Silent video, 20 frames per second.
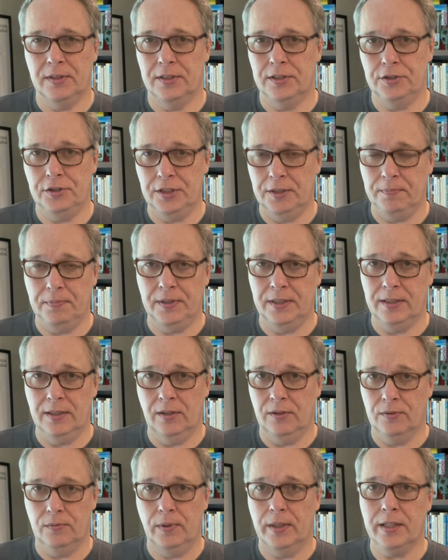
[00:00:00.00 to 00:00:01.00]
to ship it
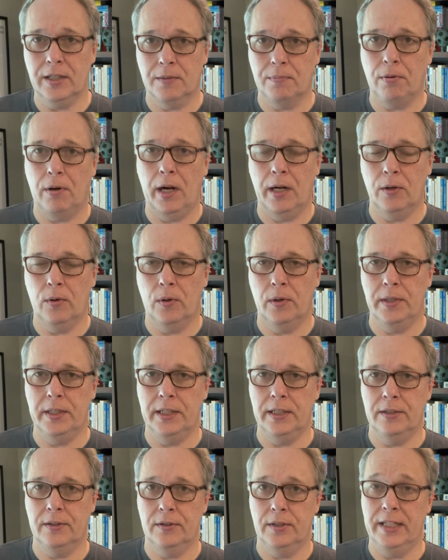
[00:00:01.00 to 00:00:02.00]
on regular
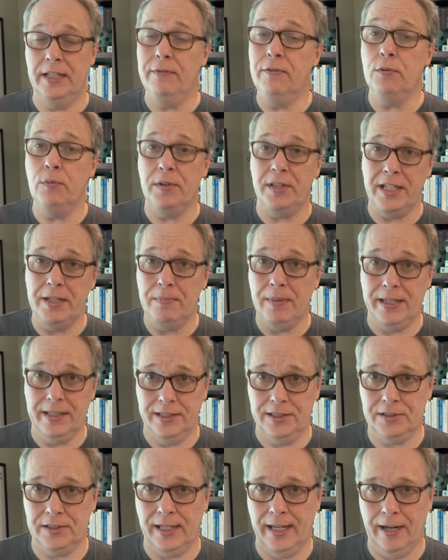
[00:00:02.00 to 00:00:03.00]
priority, even with eBay
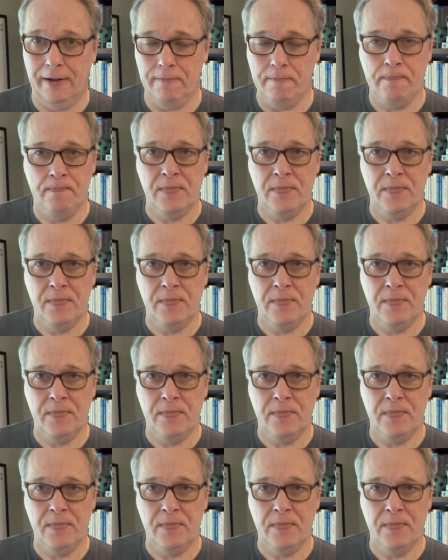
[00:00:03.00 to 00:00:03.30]
discount.